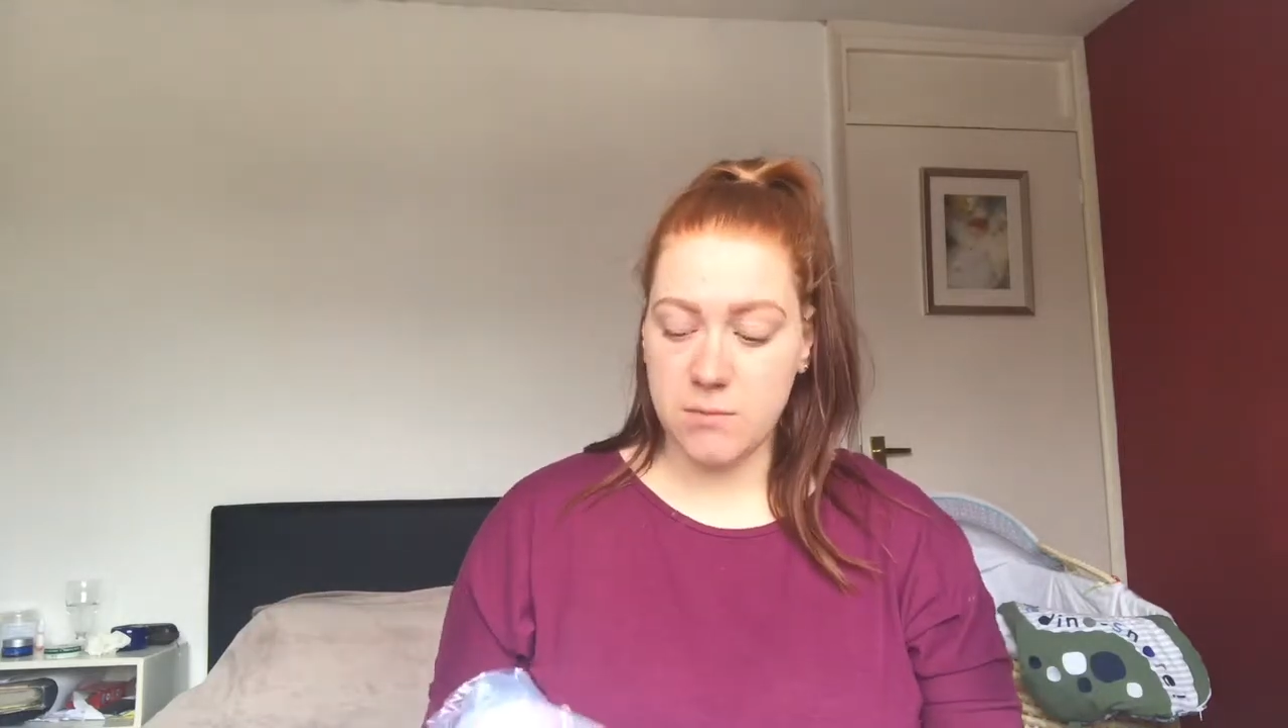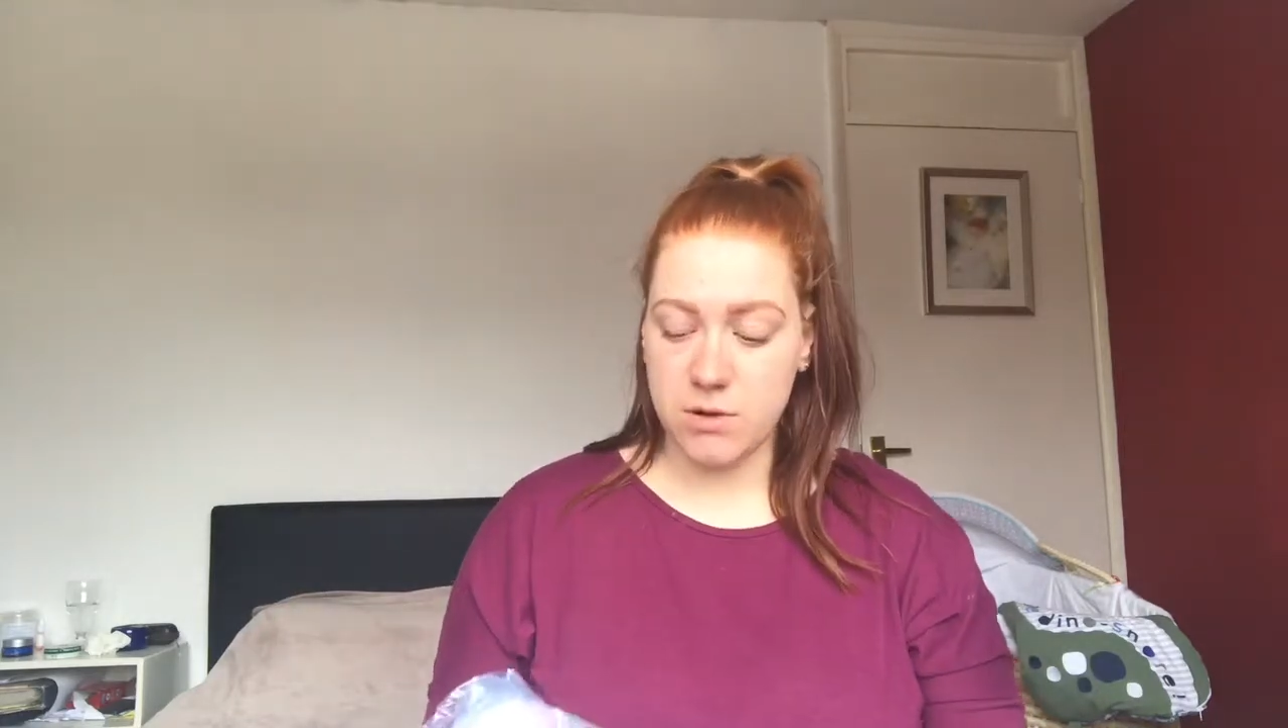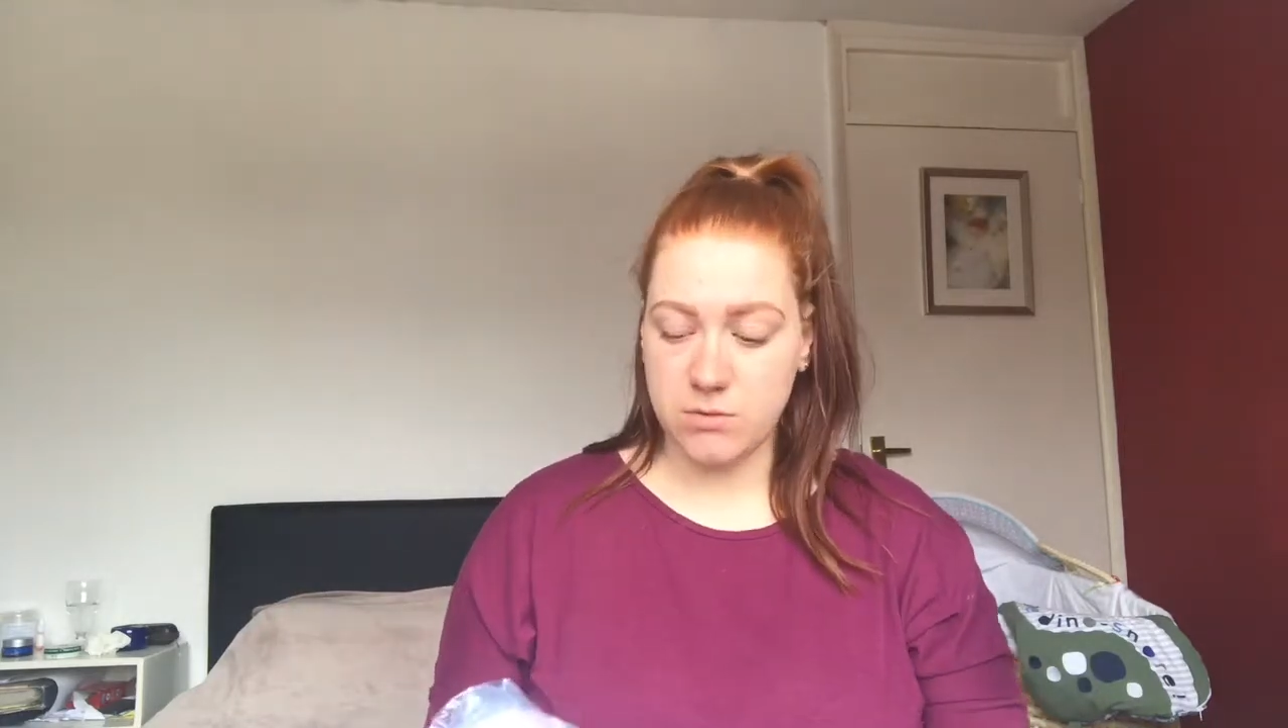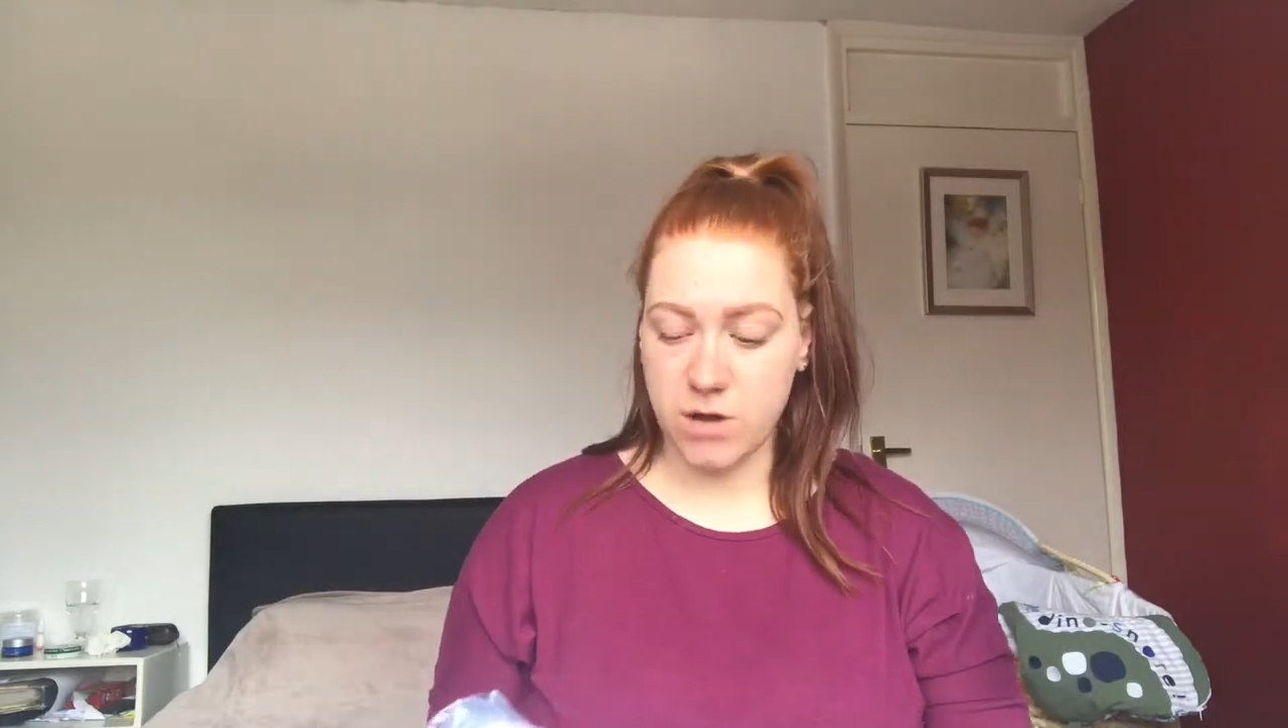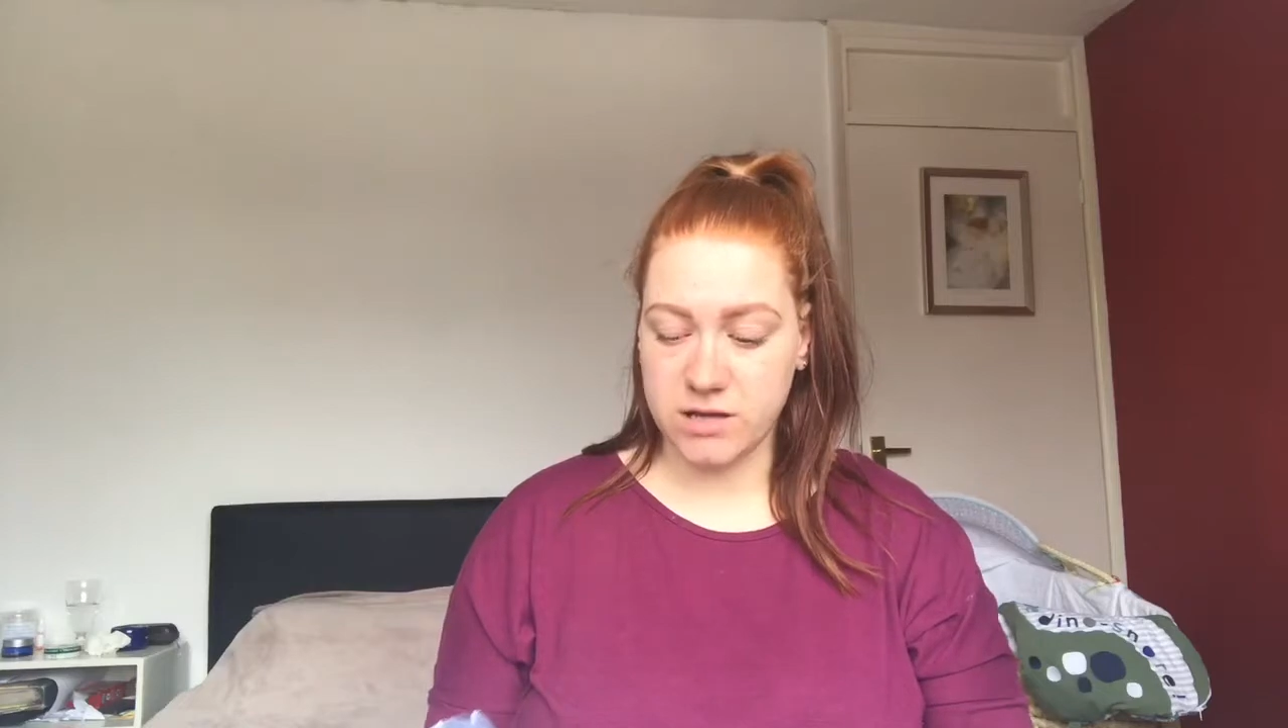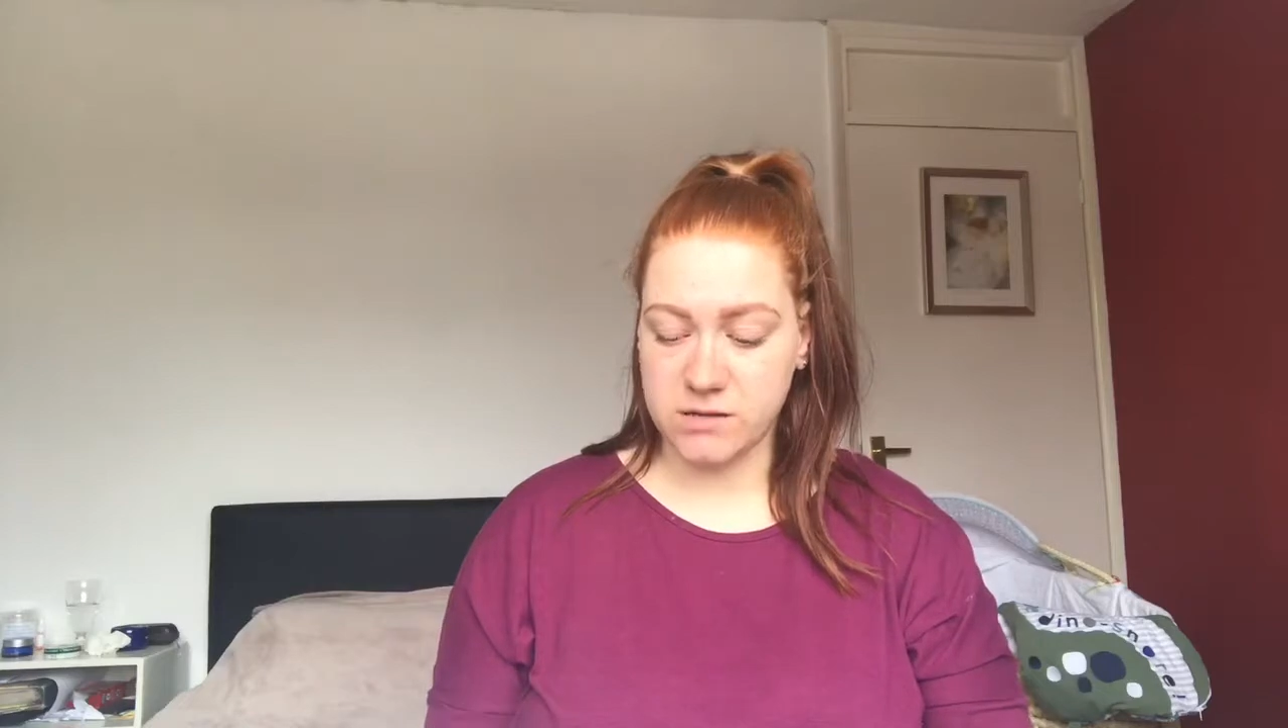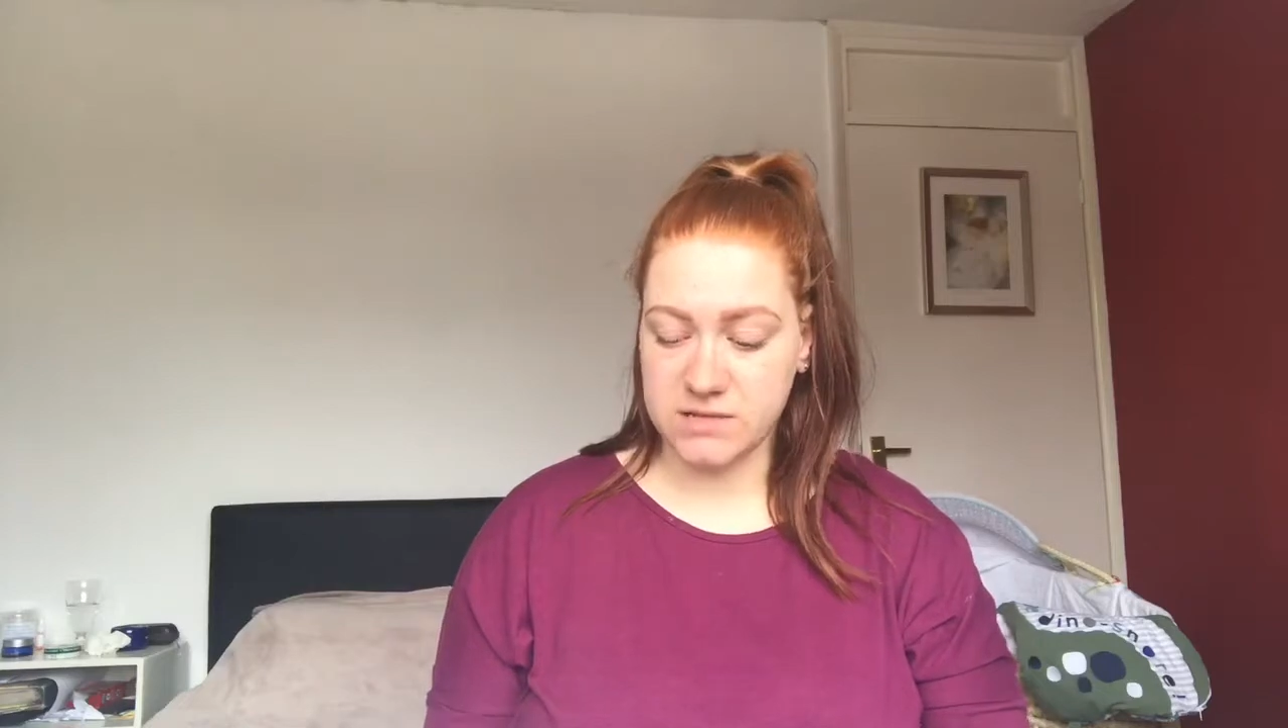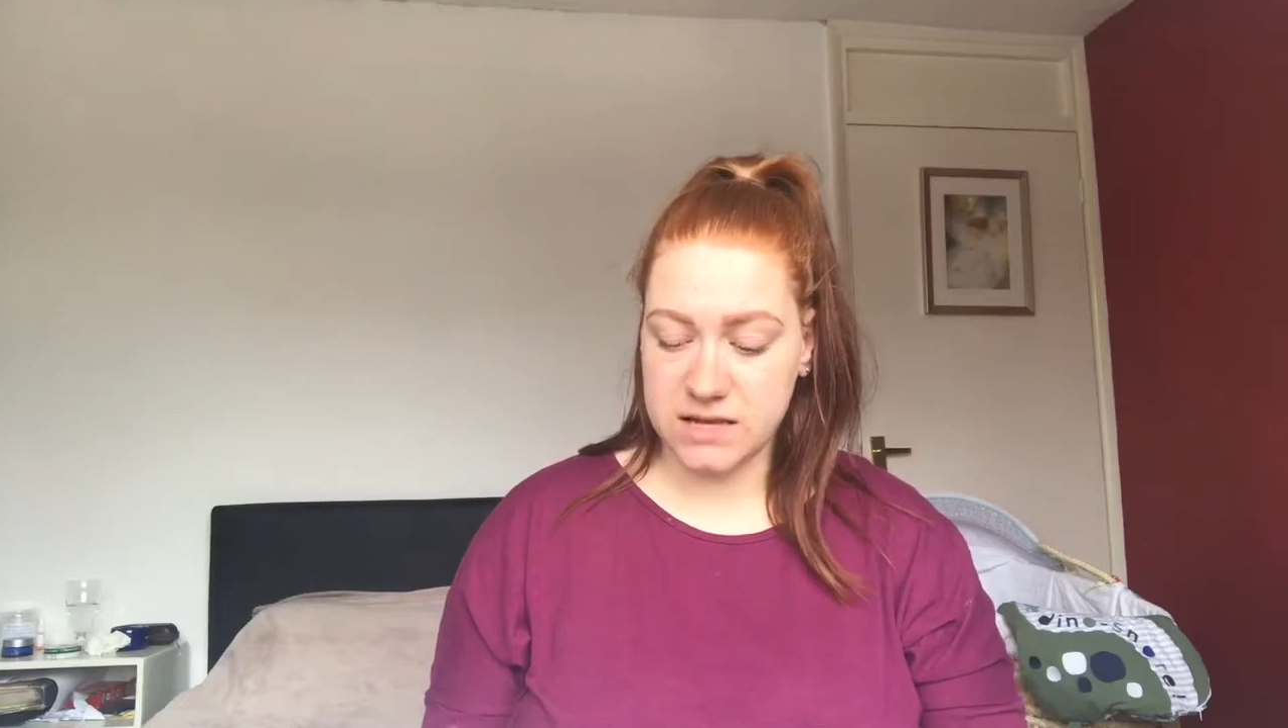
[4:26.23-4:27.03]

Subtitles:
But 9 times